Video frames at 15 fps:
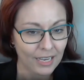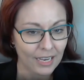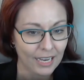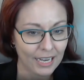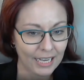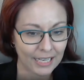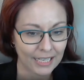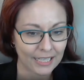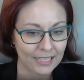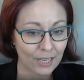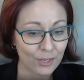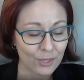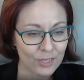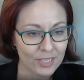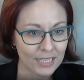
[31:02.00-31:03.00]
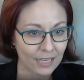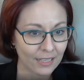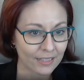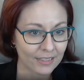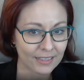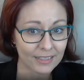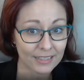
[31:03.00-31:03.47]
and
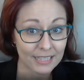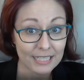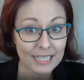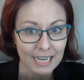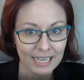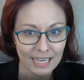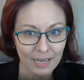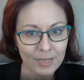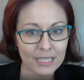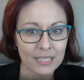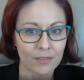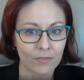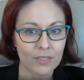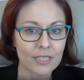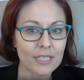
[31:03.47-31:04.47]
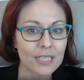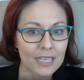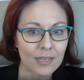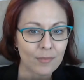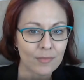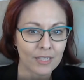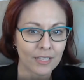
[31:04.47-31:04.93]
understand the dynamics of the
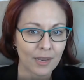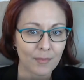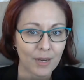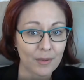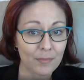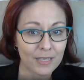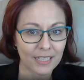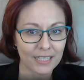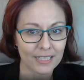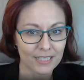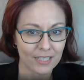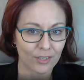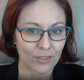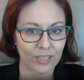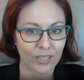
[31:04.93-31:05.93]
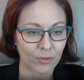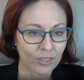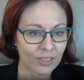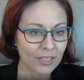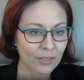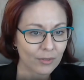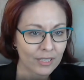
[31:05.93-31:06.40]
team that I might be considering
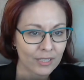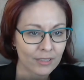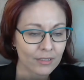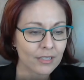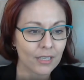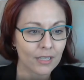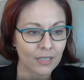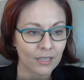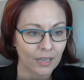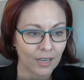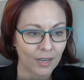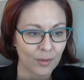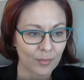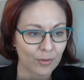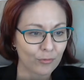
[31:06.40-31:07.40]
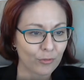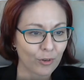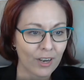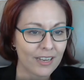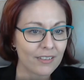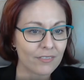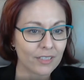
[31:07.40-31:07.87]
working with before
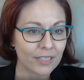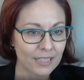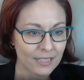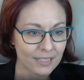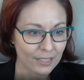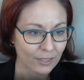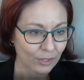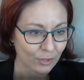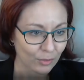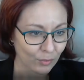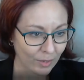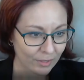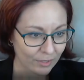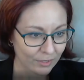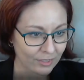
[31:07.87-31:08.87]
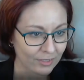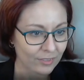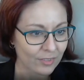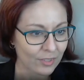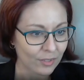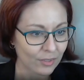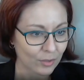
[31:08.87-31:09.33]
I even consider
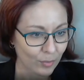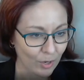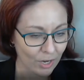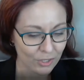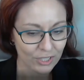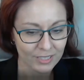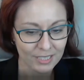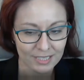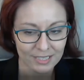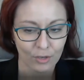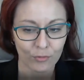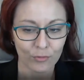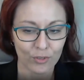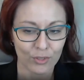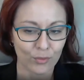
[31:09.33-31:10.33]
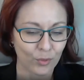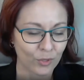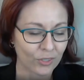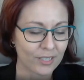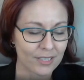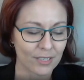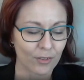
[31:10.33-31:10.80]
whether the project itself or the
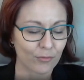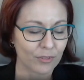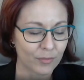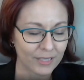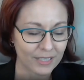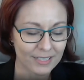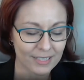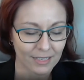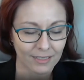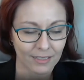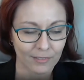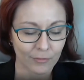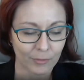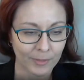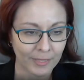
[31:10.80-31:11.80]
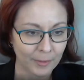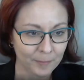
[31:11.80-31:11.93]
work itself would be exciting for me.